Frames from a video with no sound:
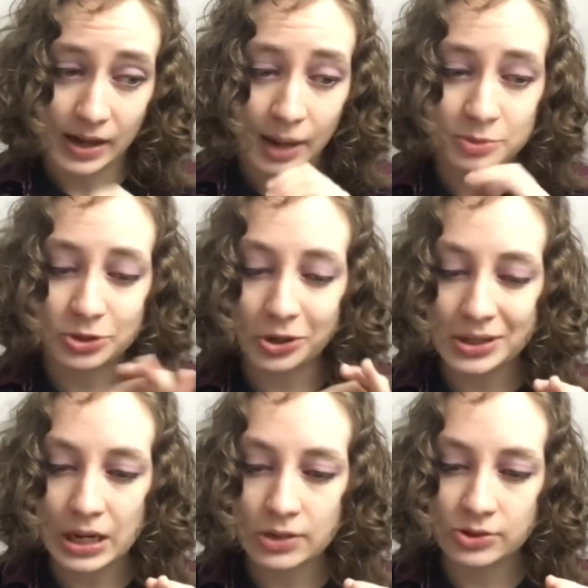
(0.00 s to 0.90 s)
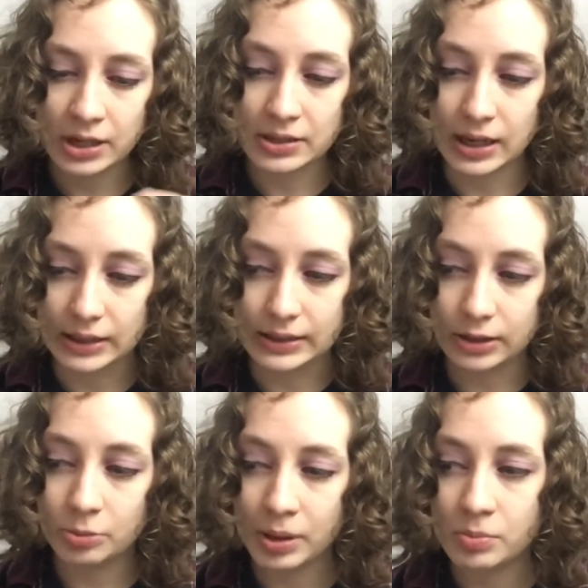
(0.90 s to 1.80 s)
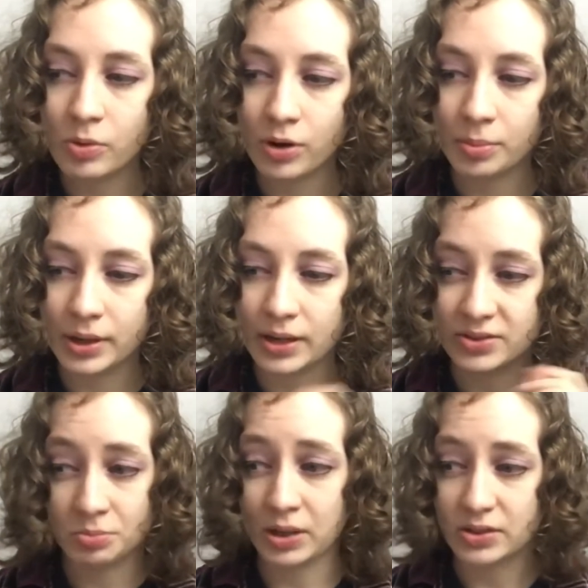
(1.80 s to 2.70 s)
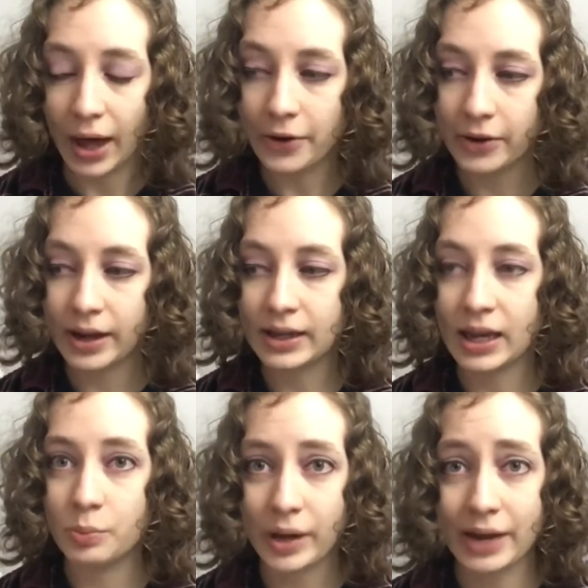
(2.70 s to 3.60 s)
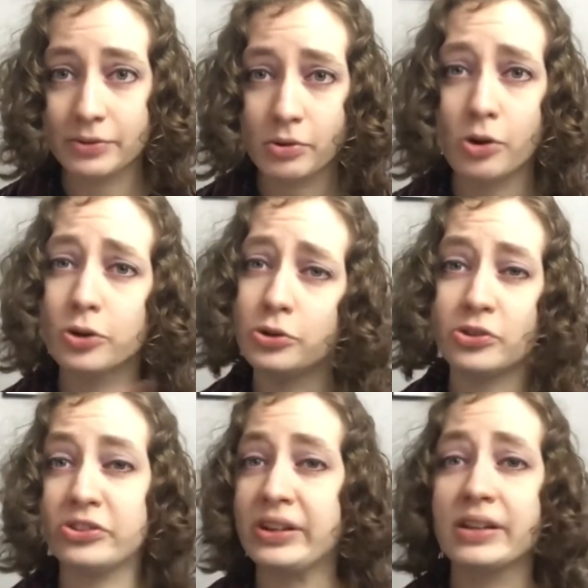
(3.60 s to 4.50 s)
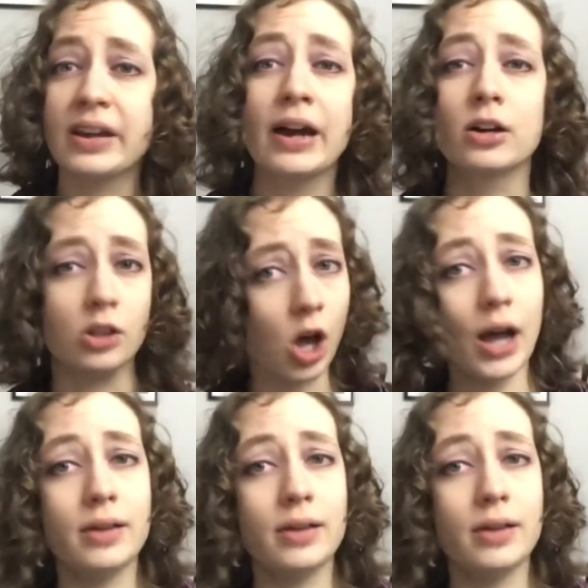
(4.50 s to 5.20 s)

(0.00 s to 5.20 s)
I'm starting to understand it a little bit more because in my Saturday game we have a rogue who uses sneak attack a lot.